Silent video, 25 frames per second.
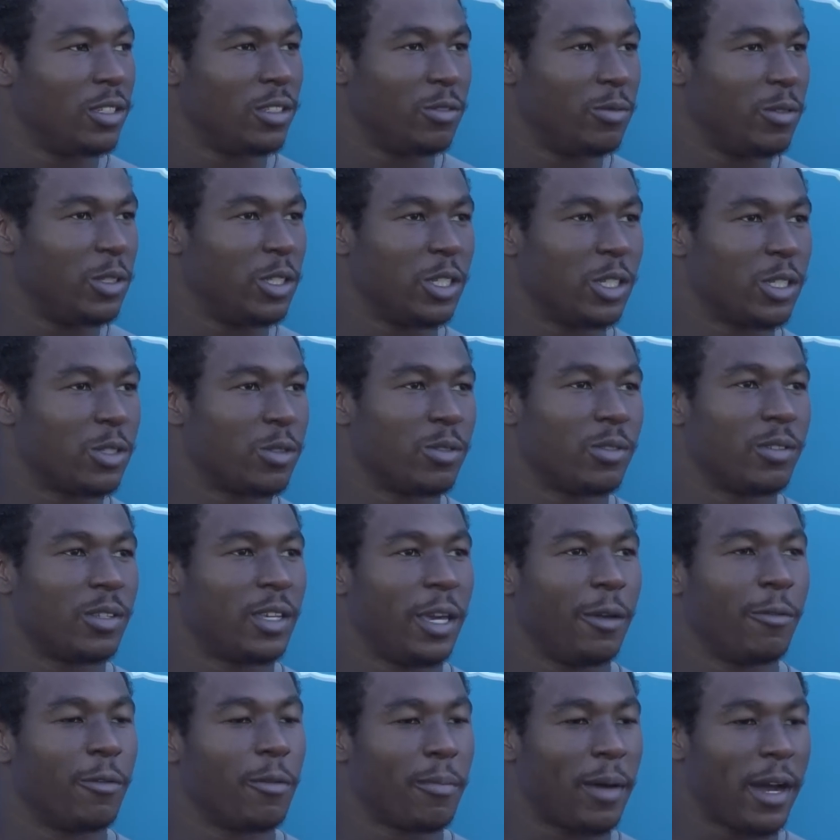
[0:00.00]
we just
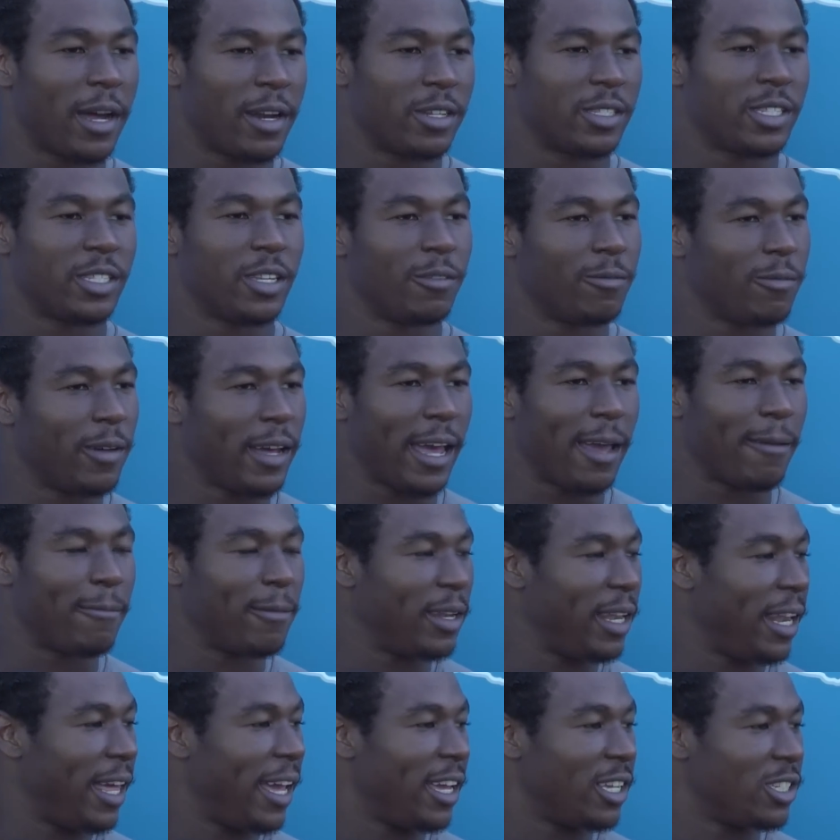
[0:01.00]
keep reminding ourselves what
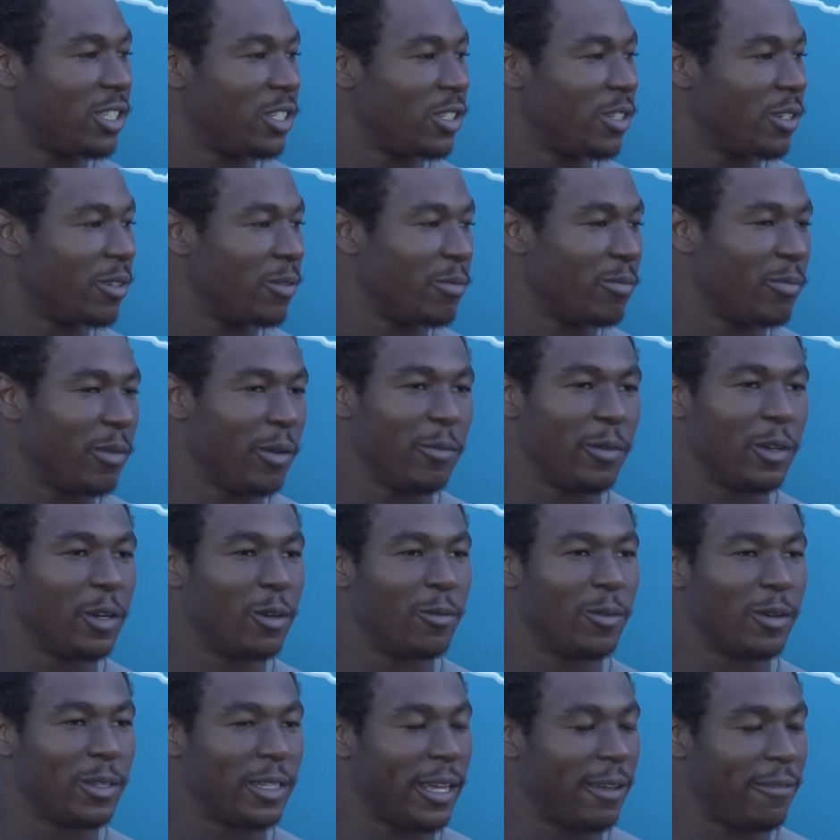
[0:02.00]
happened last year. And we
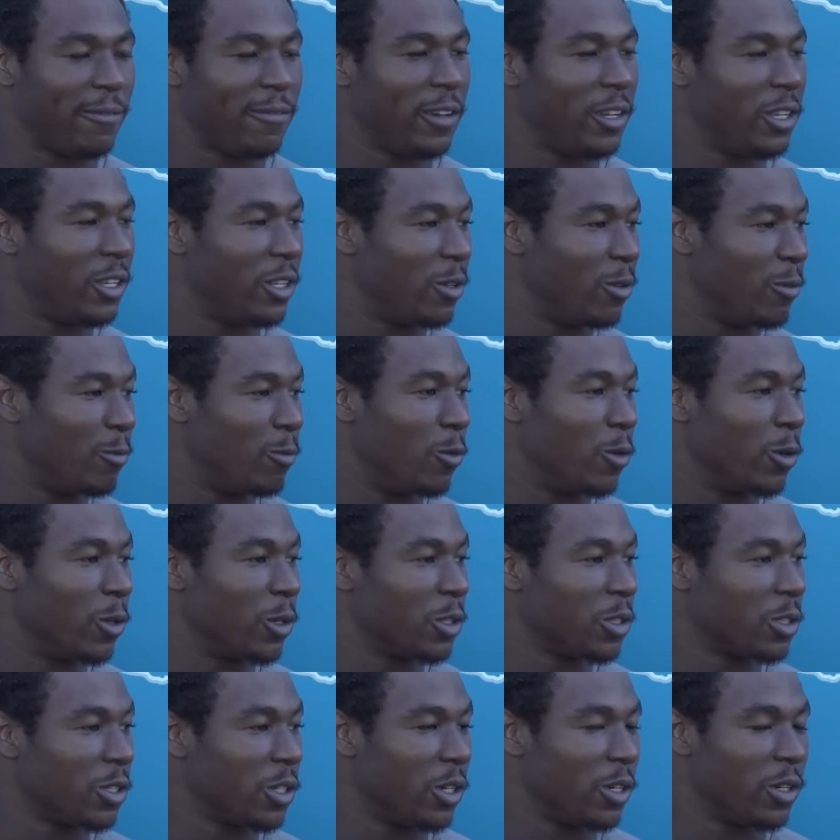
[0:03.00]
don't want that feeling no more.
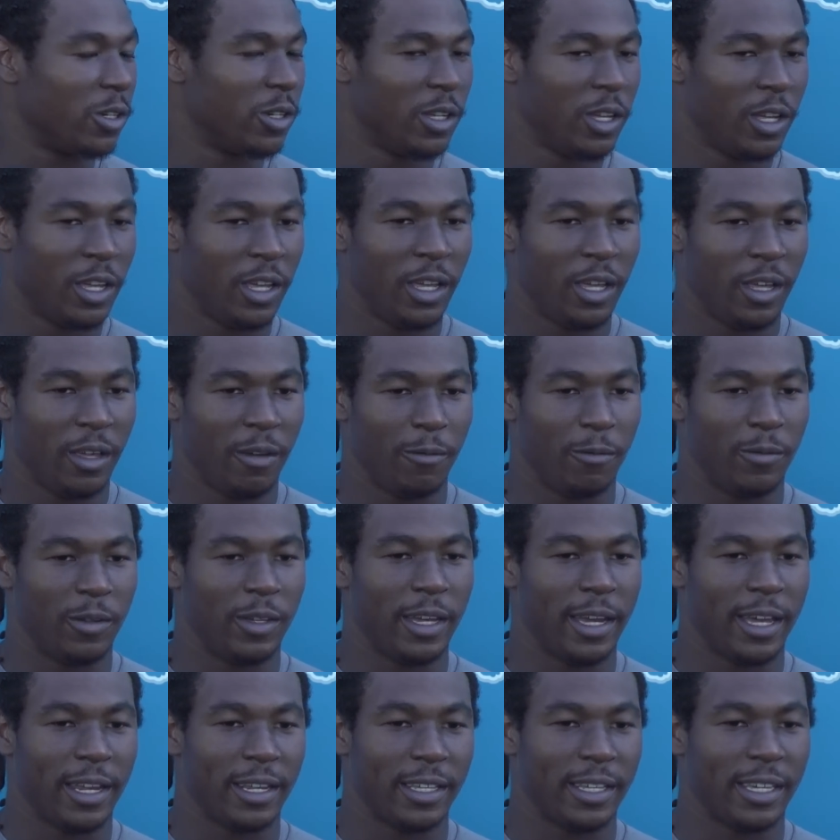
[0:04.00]
So we
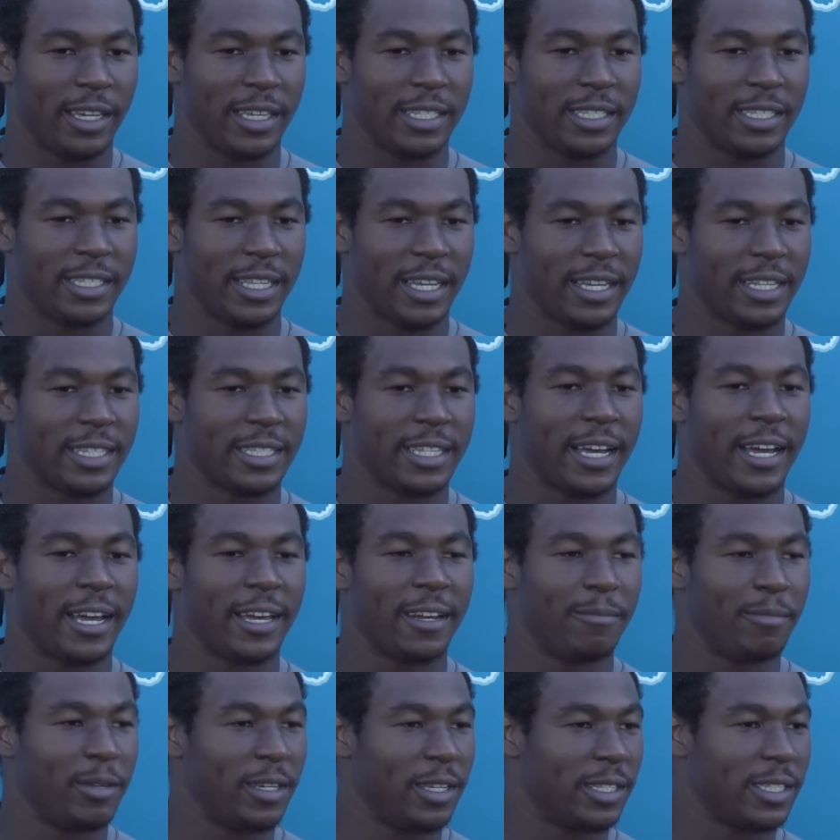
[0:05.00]
got to get sick and tired
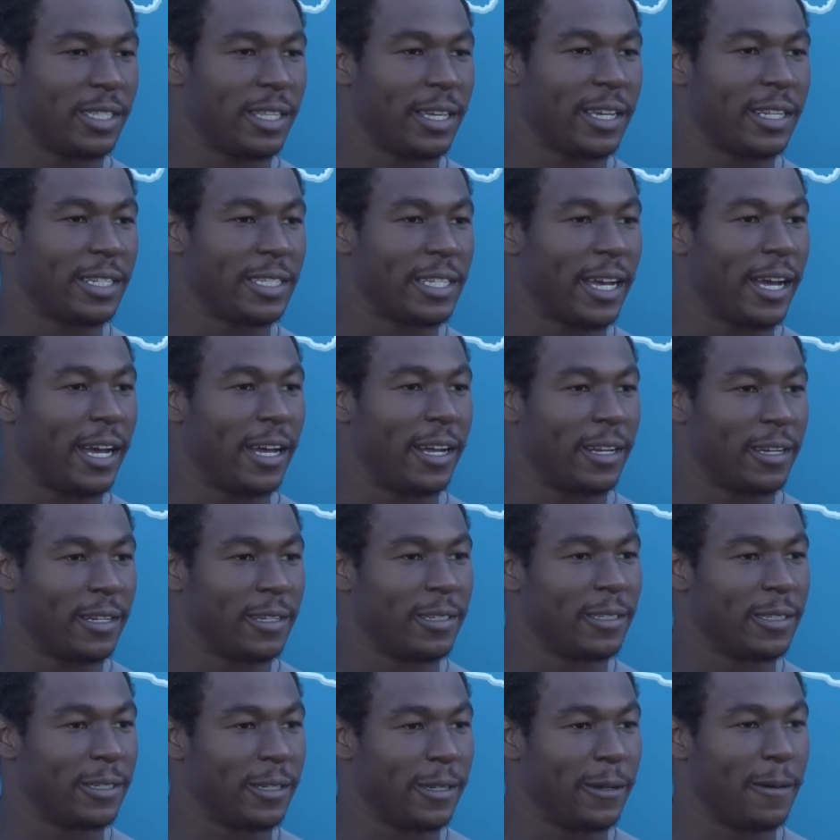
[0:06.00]
of being sick and tired.
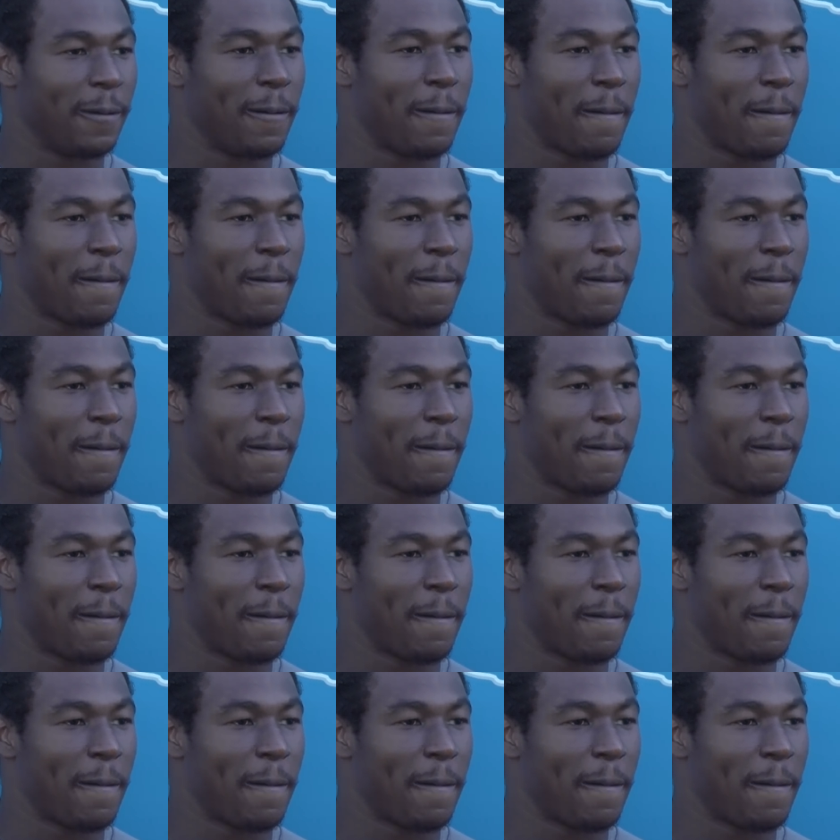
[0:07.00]
So.